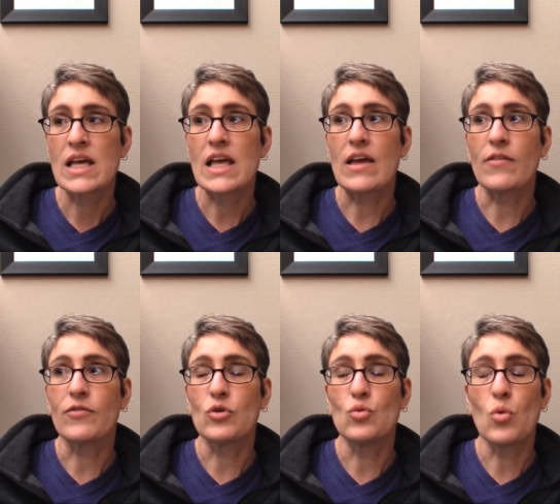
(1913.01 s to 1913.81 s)
If
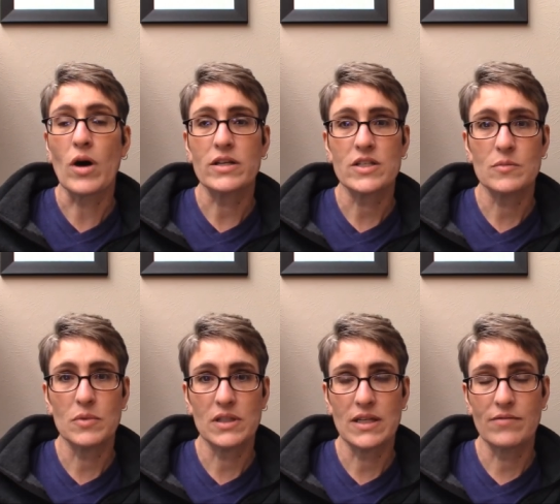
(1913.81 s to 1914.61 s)
you want to
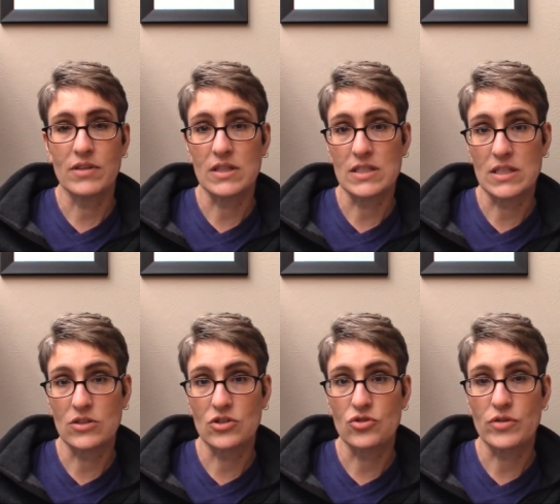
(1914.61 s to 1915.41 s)
believe that this
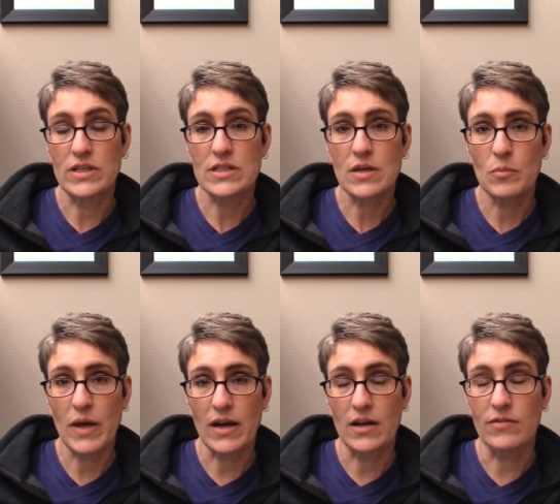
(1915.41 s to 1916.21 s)
industry is
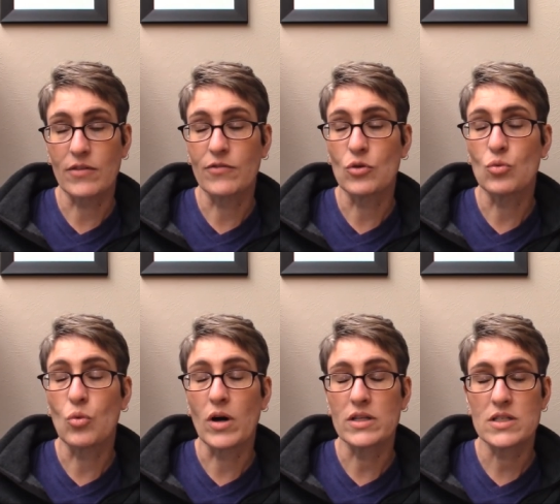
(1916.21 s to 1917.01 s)
competitive, if you
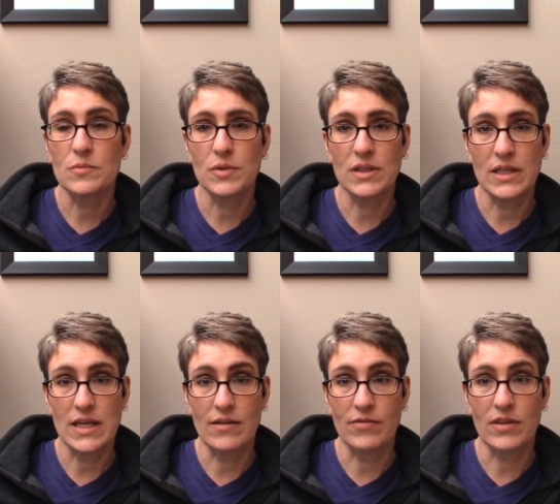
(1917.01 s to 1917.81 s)
want to
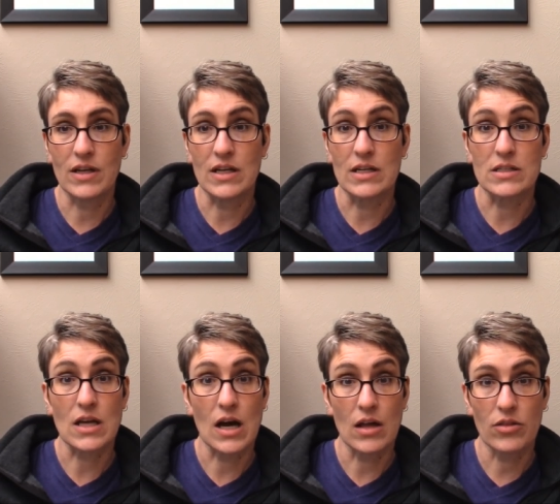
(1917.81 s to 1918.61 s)
believe that it is
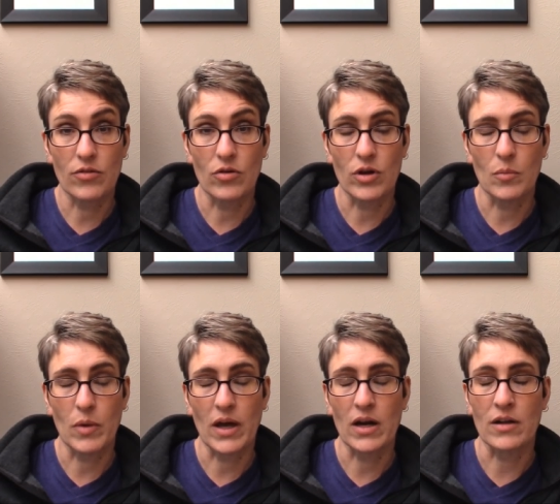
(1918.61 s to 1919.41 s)
cutthroat
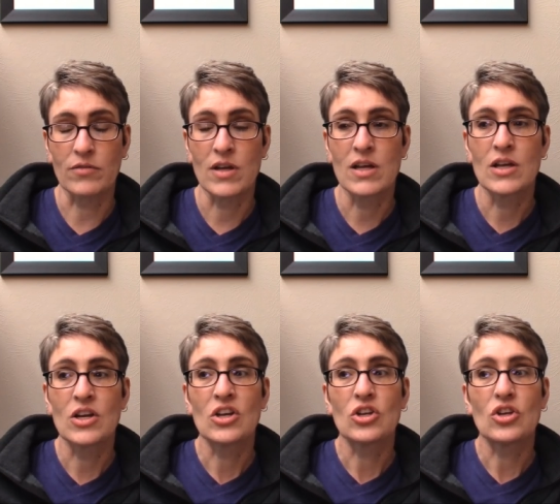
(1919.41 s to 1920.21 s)
competitive,
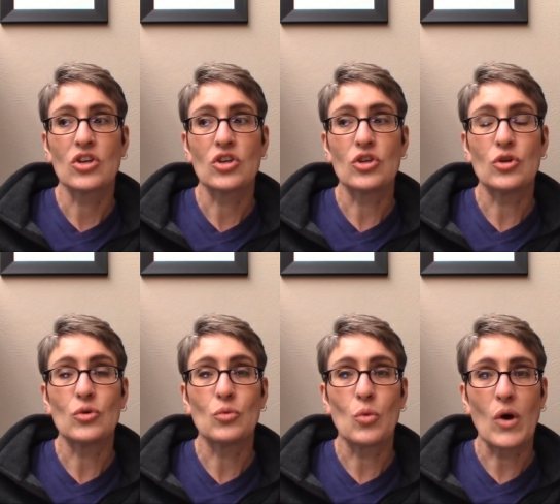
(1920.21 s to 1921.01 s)
you
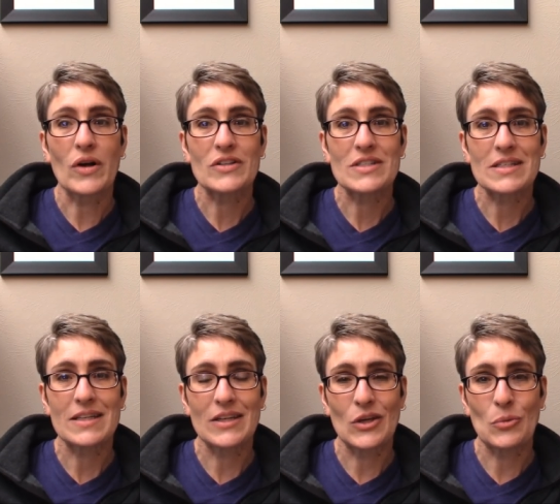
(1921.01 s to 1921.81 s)
want to
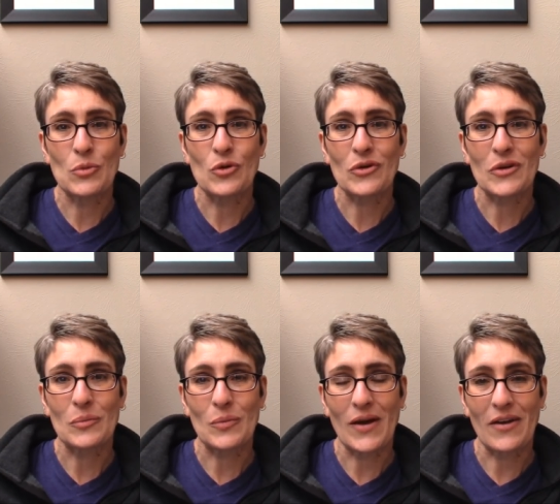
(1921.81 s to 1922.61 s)
keep your
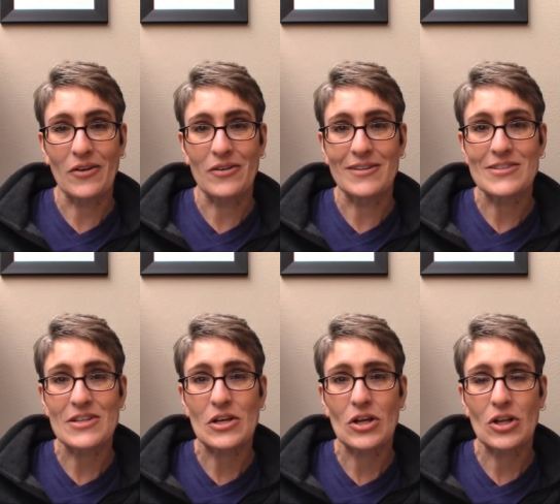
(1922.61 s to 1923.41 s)
competitors
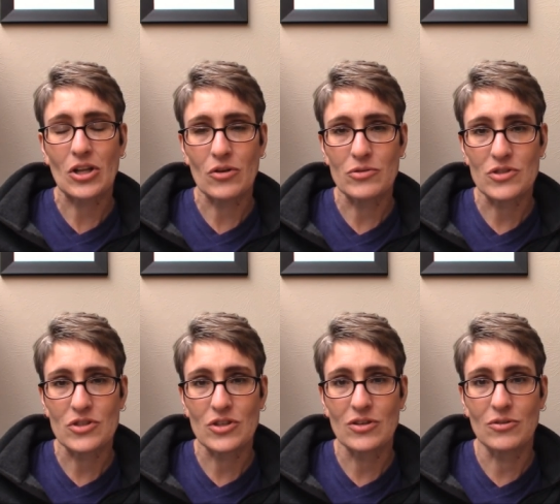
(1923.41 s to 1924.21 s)
close
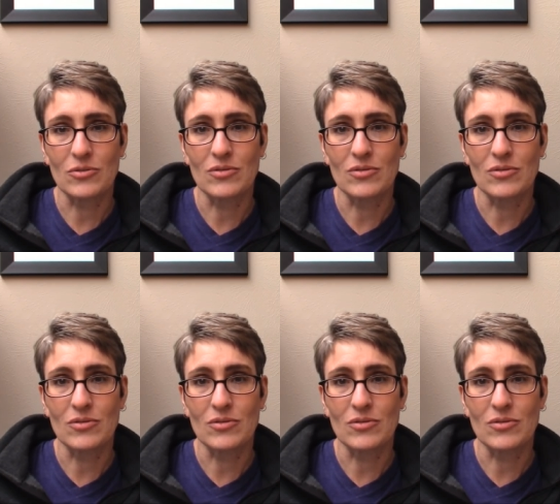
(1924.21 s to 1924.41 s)
to you.